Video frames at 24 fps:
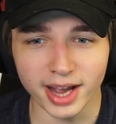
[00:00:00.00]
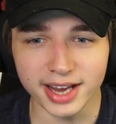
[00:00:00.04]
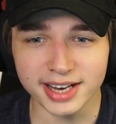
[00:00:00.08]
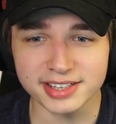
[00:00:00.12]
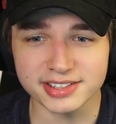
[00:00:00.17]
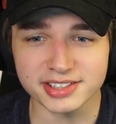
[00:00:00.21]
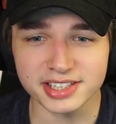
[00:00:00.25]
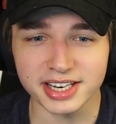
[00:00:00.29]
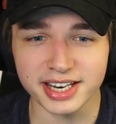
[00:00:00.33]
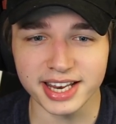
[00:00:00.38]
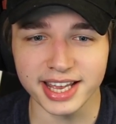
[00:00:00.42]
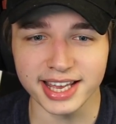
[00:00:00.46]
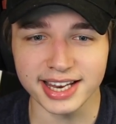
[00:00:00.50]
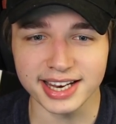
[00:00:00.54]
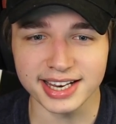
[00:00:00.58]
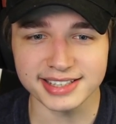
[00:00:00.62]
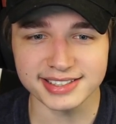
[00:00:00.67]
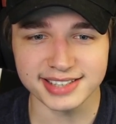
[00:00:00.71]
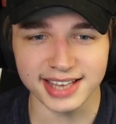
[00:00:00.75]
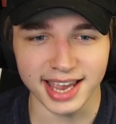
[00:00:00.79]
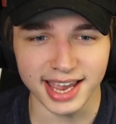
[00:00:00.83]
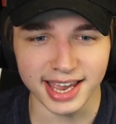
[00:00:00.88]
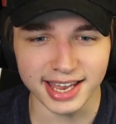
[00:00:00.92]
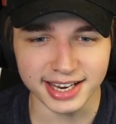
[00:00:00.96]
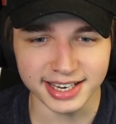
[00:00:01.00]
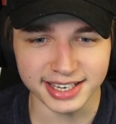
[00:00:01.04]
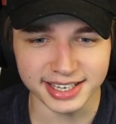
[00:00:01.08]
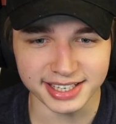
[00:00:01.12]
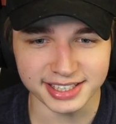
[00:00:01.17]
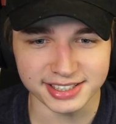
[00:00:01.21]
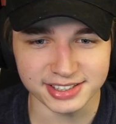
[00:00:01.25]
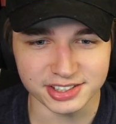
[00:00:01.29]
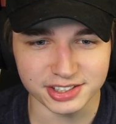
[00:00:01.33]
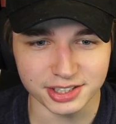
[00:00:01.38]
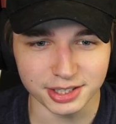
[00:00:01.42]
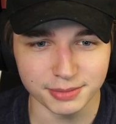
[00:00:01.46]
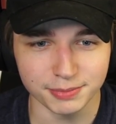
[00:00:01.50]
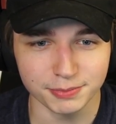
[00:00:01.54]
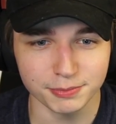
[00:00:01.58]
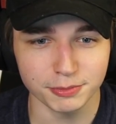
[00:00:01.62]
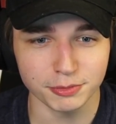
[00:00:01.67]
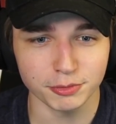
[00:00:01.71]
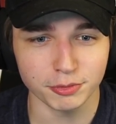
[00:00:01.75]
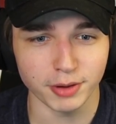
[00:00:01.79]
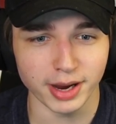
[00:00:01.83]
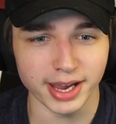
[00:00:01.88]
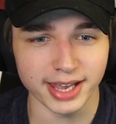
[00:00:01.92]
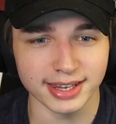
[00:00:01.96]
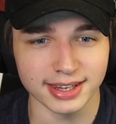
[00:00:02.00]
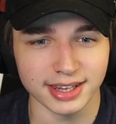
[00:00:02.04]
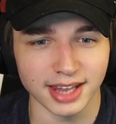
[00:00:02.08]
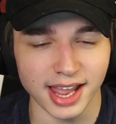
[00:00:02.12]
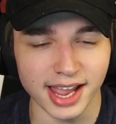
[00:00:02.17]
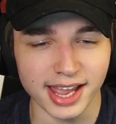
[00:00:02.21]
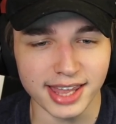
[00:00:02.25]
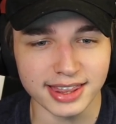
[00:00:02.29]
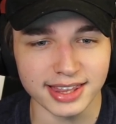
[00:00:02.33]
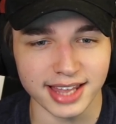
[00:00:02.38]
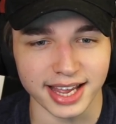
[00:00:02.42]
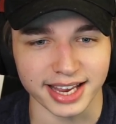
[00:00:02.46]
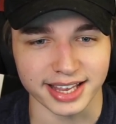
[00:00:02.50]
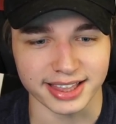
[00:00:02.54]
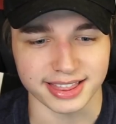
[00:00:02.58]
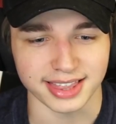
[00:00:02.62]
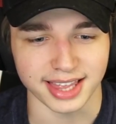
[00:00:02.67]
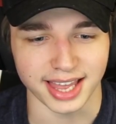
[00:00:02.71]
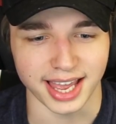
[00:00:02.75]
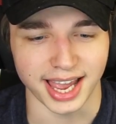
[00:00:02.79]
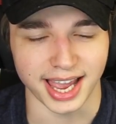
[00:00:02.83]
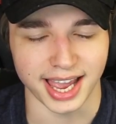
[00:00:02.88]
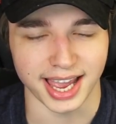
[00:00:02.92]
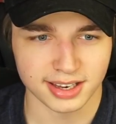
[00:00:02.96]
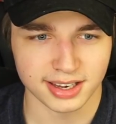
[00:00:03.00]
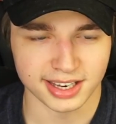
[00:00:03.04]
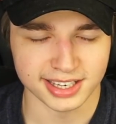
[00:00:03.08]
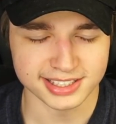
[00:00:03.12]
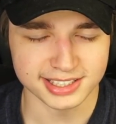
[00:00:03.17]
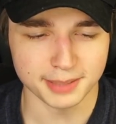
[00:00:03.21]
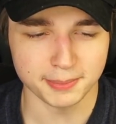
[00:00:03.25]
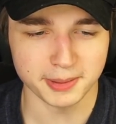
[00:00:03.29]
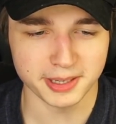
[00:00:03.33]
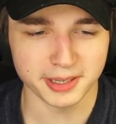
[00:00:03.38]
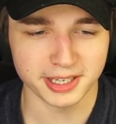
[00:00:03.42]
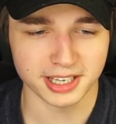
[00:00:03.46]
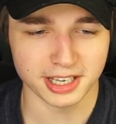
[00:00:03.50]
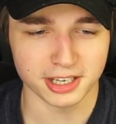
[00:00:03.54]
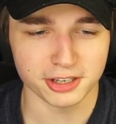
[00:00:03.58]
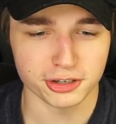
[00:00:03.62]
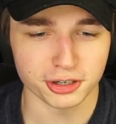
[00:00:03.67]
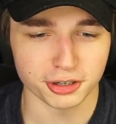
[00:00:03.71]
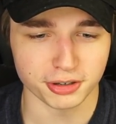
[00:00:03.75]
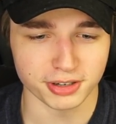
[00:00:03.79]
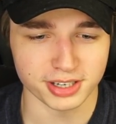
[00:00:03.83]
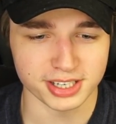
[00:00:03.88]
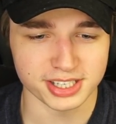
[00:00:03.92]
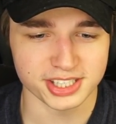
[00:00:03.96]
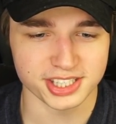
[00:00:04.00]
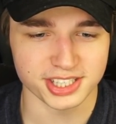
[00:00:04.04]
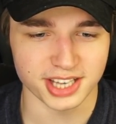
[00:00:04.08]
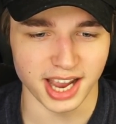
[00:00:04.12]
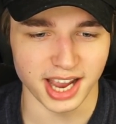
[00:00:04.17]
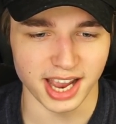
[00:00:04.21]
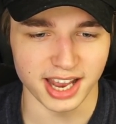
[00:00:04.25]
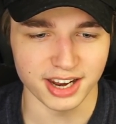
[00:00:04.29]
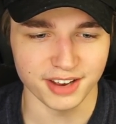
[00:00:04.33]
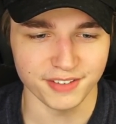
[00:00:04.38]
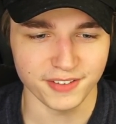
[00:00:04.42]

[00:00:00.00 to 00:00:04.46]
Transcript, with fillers: does it hit his head against the red line like that? Is it because you're inside of